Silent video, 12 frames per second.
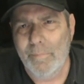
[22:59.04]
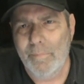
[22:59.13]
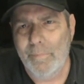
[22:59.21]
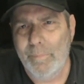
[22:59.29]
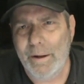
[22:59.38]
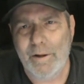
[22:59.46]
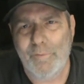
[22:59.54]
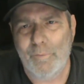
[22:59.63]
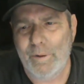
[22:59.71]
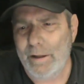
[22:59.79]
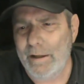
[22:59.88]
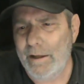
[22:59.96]
But if
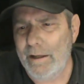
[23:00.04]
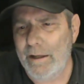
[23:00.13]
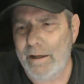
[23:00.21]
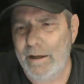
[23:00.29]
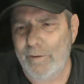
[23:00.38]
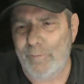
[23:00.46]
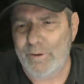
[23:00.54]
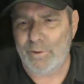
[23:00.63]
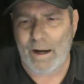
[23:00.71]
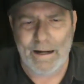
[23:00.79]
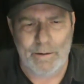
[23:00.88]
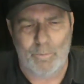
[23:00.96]
we
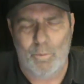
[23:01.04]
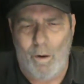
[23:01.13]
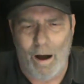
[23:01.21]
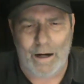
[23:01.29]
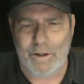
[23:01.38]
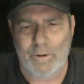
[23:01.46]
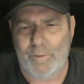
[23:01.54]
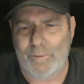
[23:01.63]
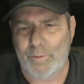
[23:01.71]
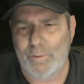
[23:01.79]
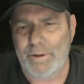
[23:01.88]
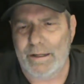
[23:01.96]
try to walk you
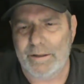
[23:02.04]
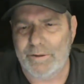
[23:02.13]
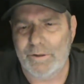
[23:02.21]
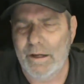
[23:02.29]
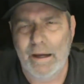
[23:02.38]
through this,